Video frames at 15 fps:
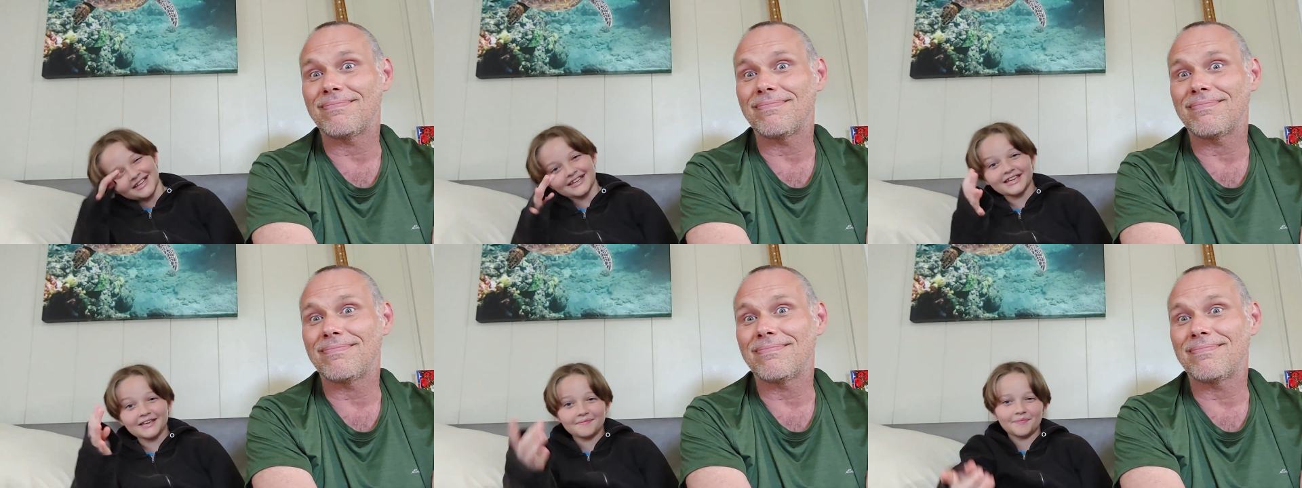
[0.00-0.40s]

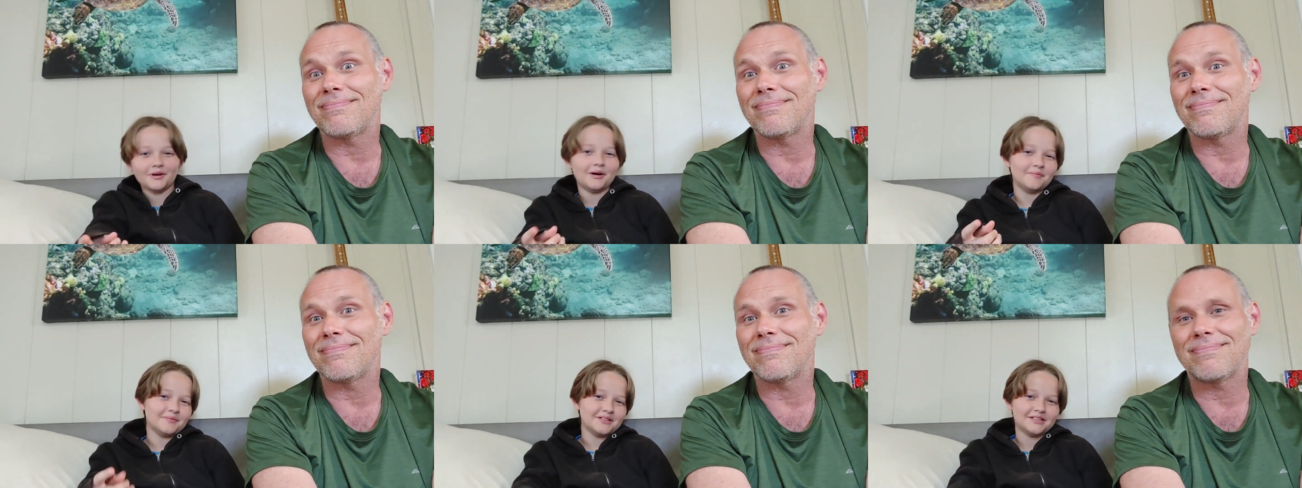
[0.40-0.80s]
Speaker 1: Keep
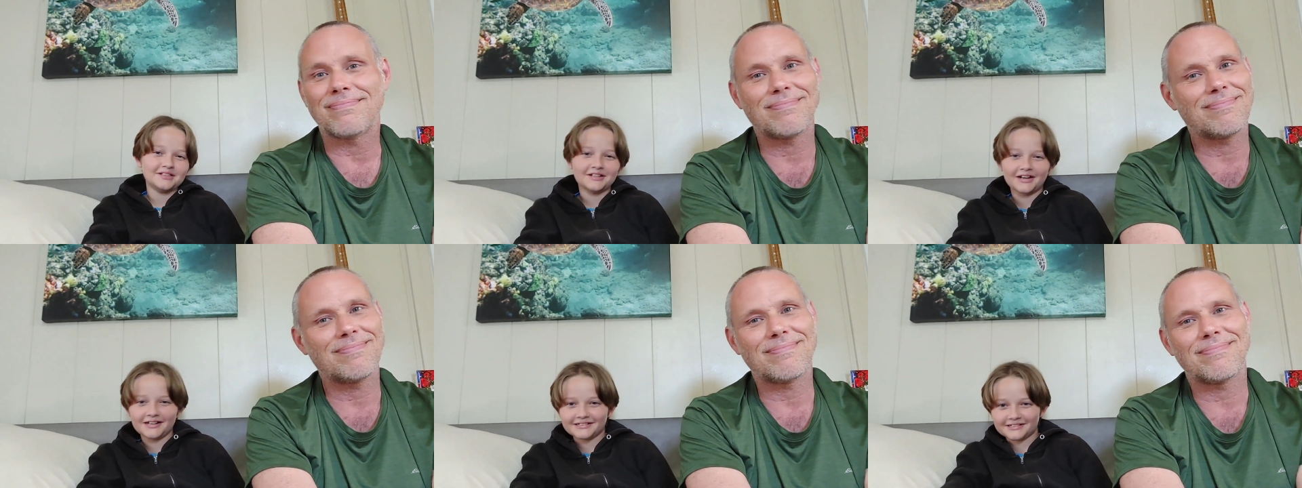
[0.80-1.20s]
on being
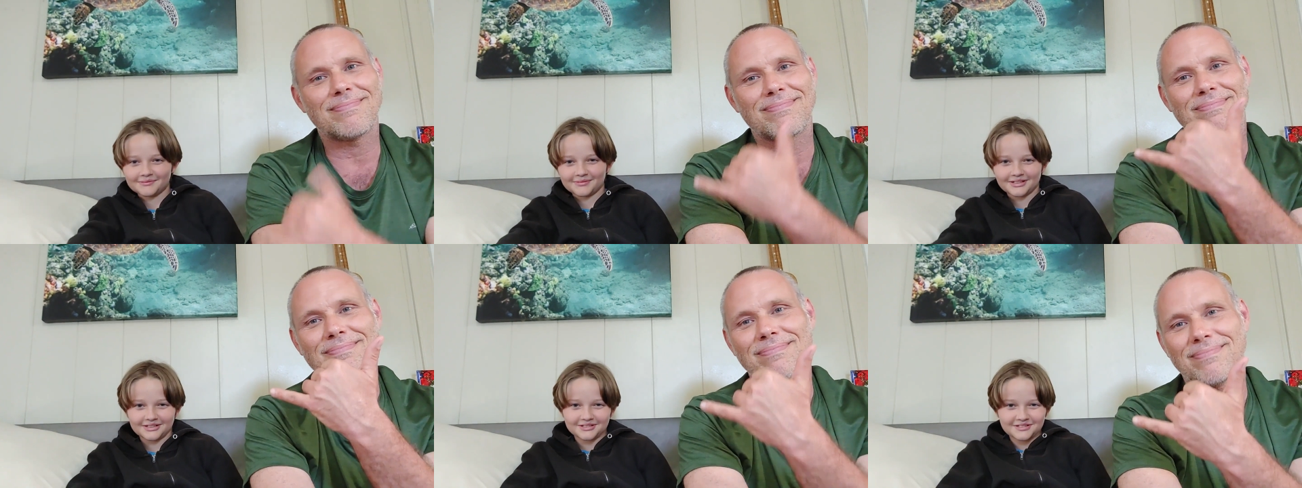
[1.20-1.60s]
awesome, and
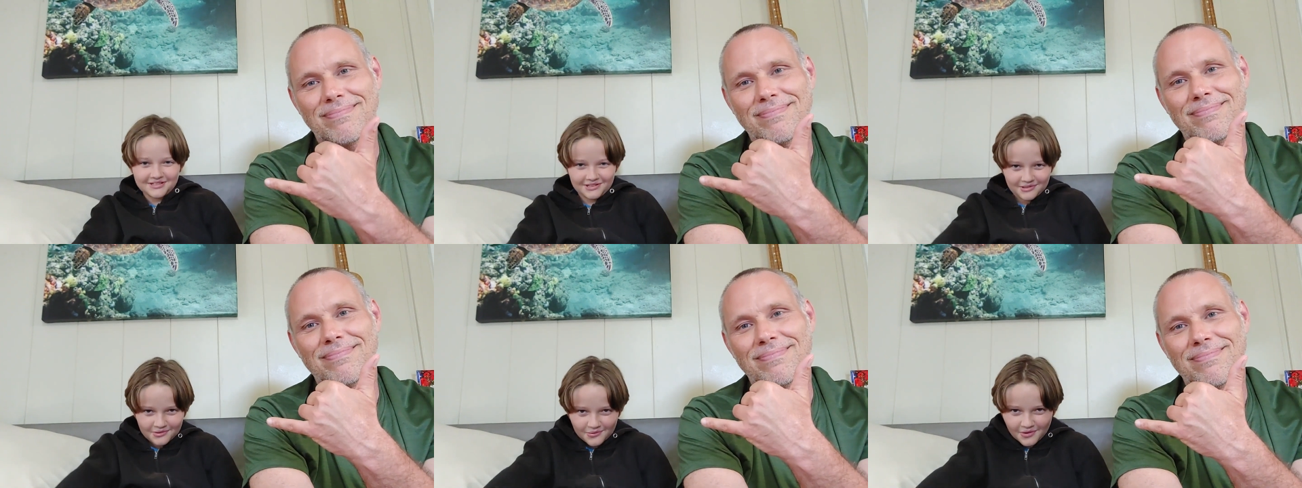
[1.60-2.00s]
I'll
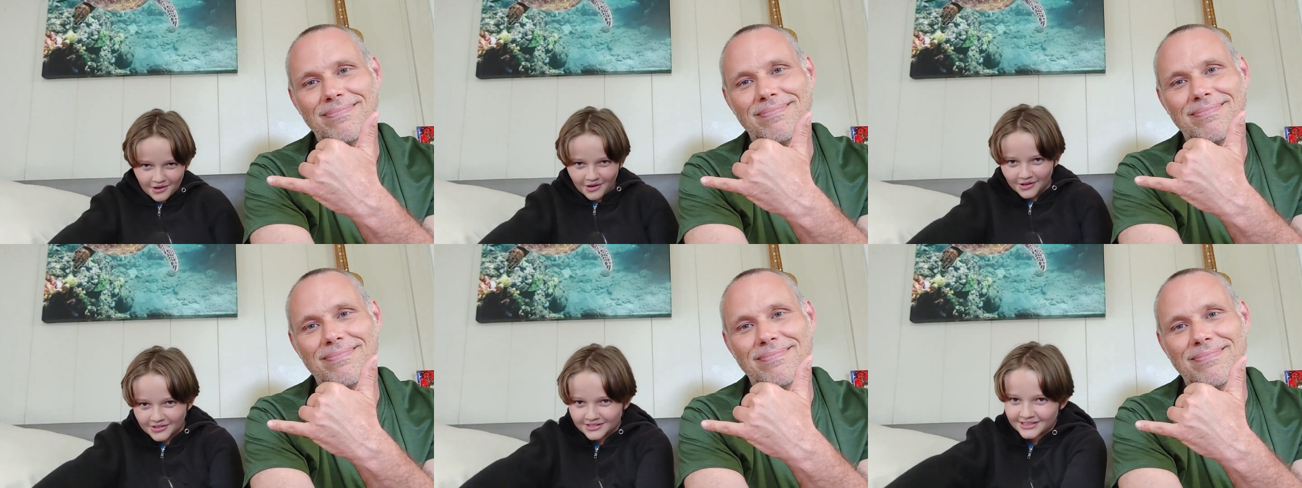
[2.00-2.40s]
see you
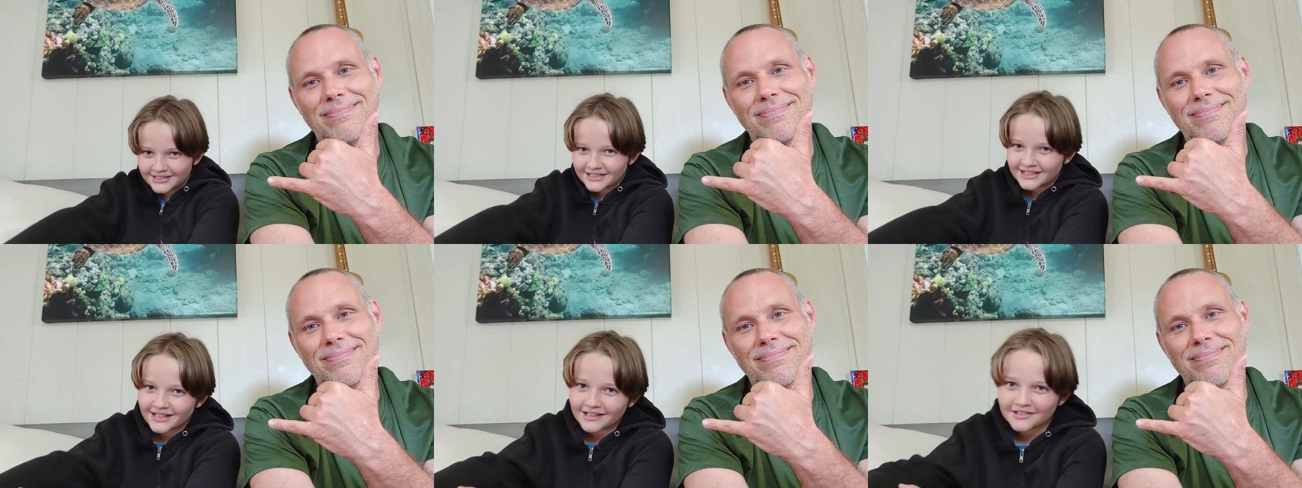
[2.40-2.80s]
all in
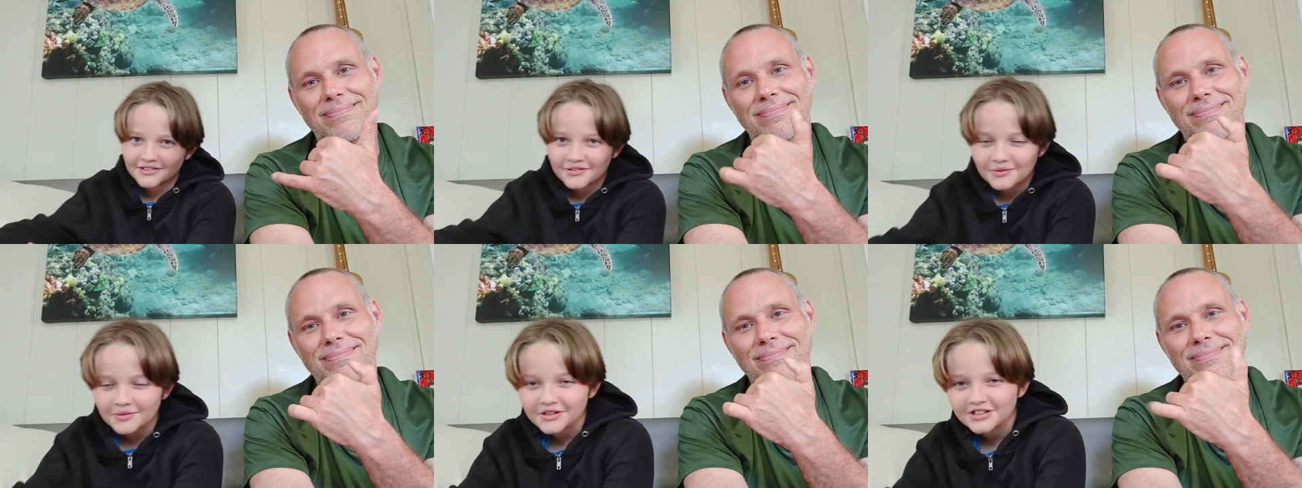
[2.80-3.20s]
the
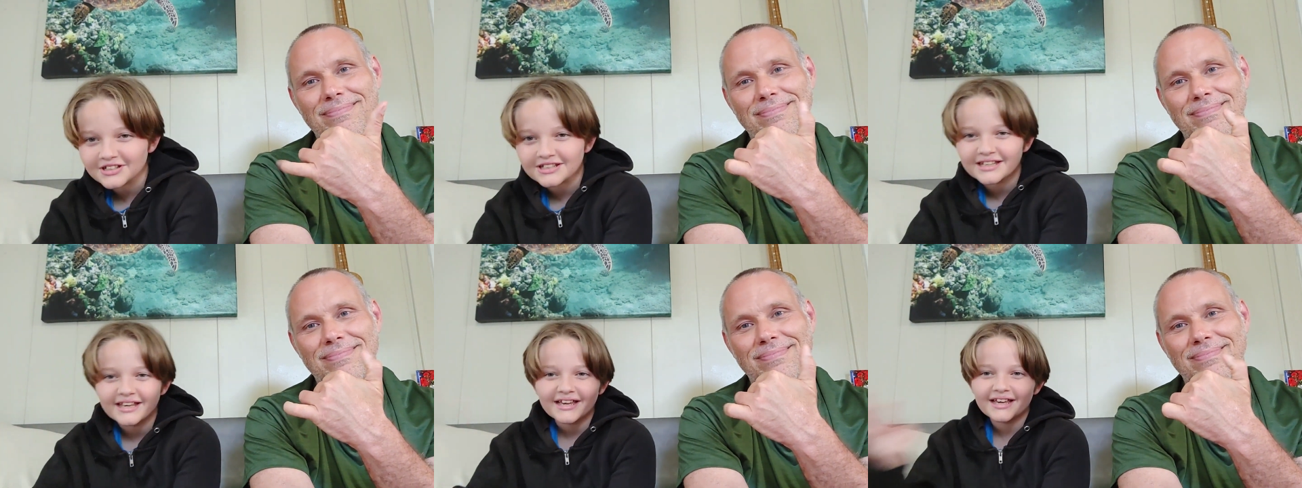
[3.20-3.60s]
next
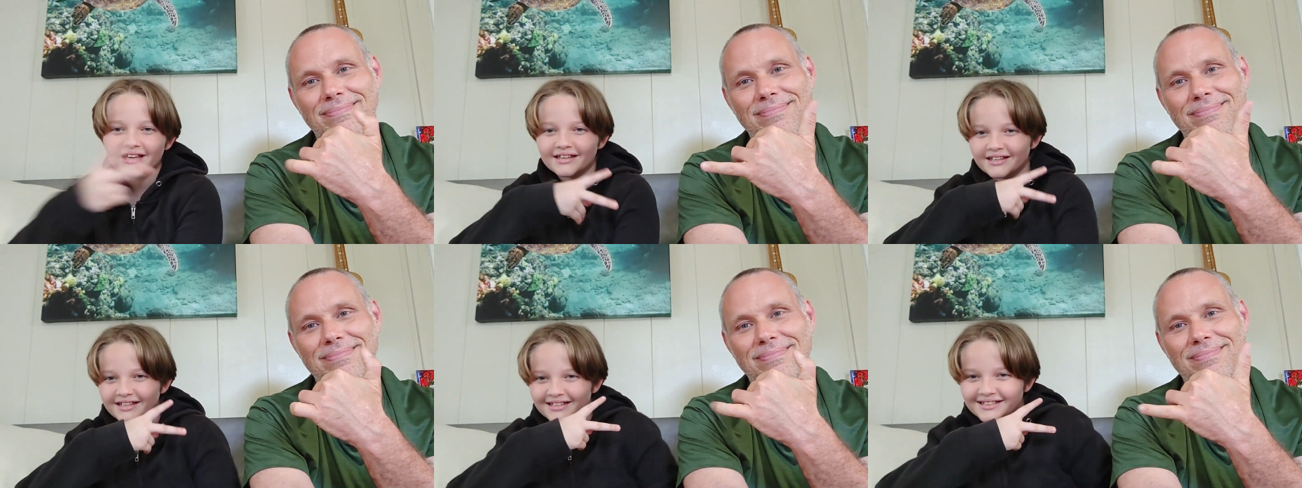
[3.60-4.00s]
one.
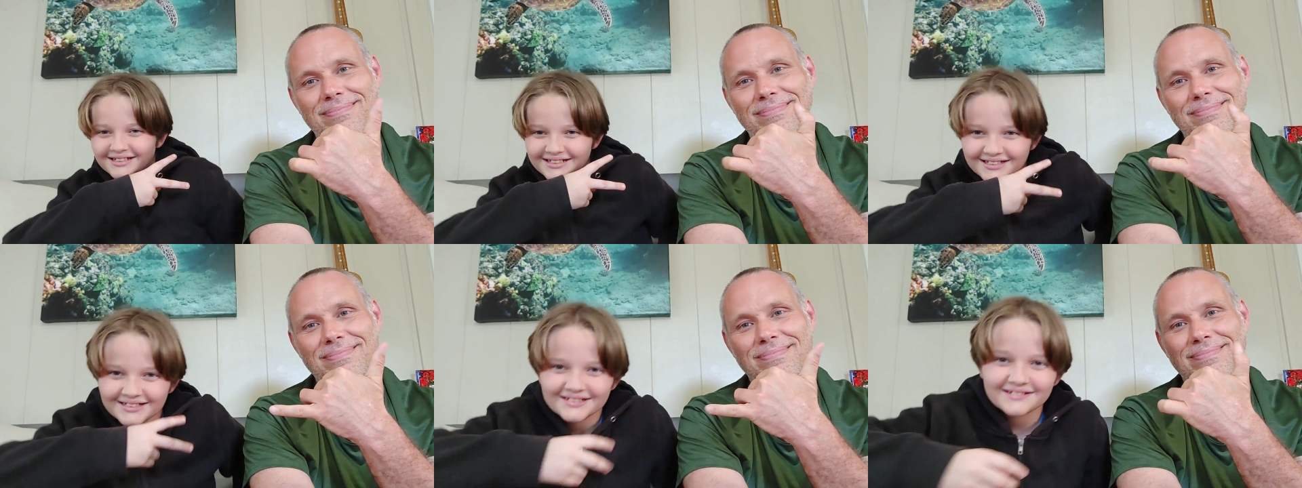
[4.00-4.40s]

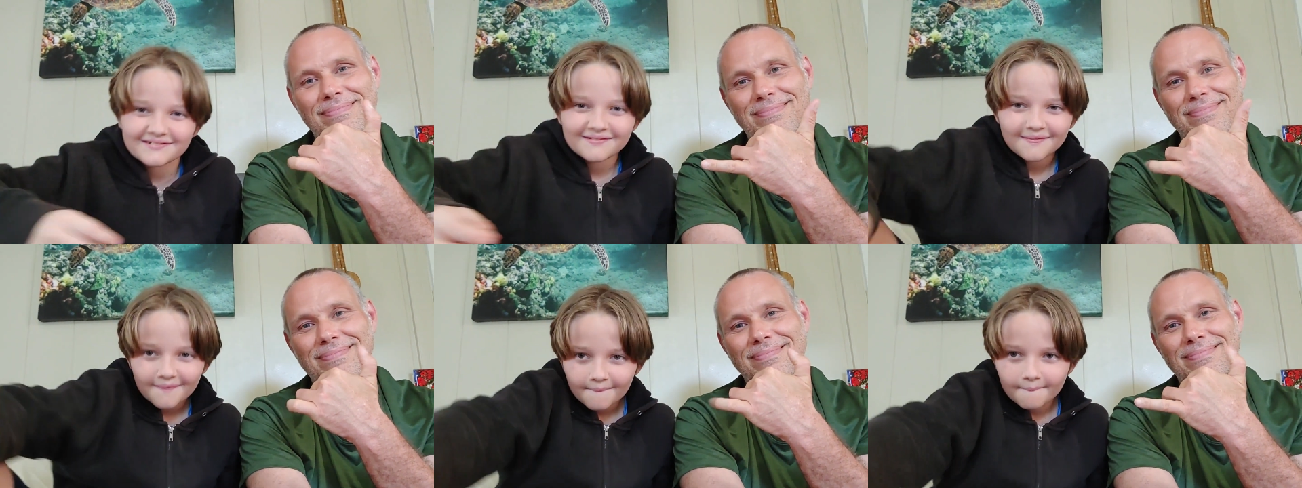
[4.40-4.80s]
Hey.